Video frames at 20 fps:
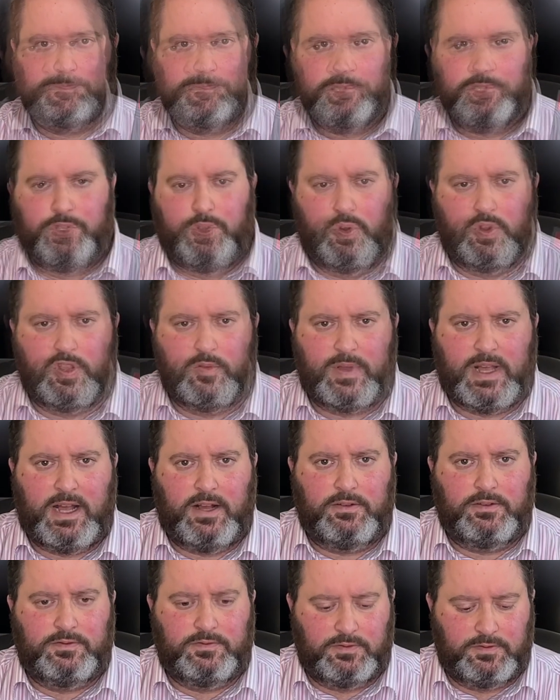Talking
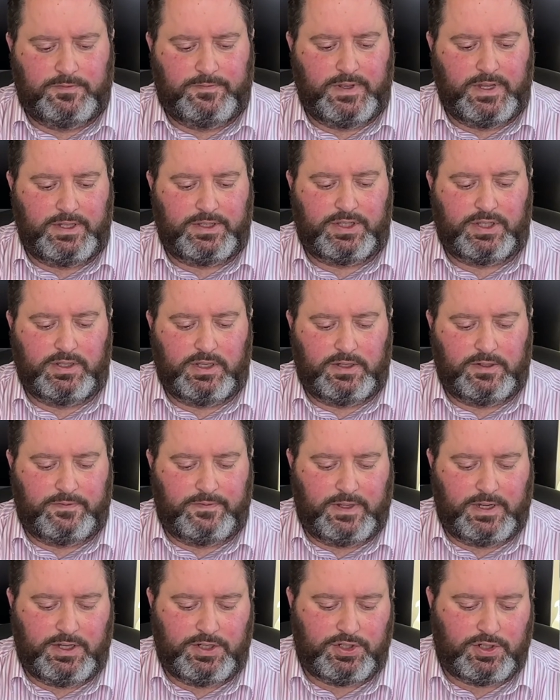about fit and
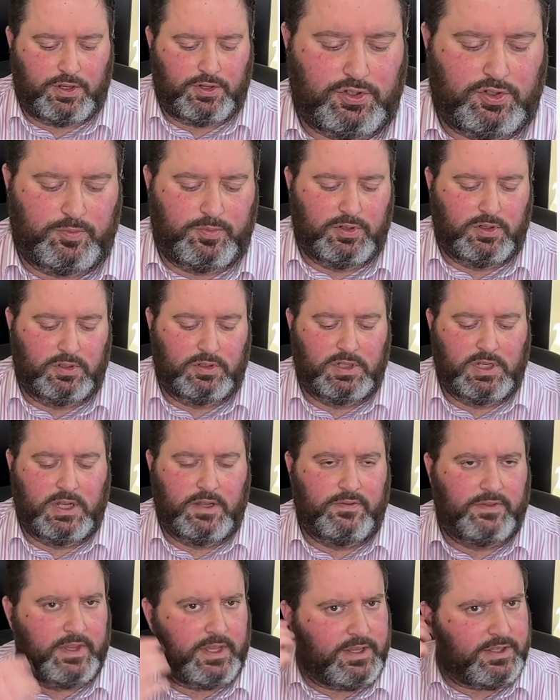finish, I shall put
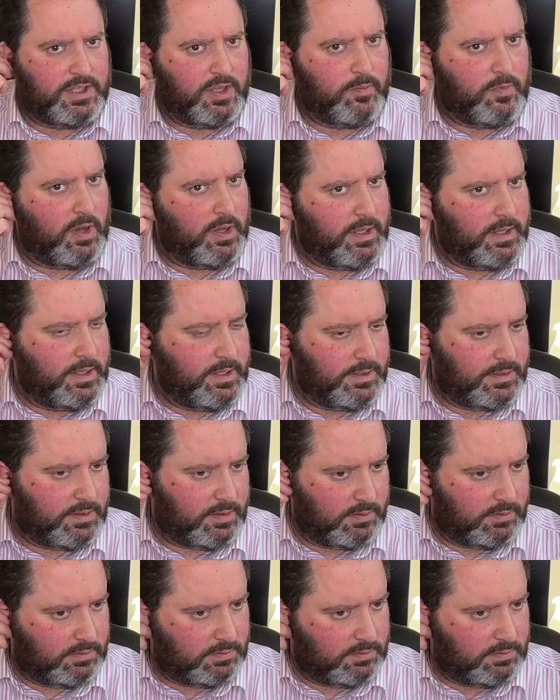these in my ears.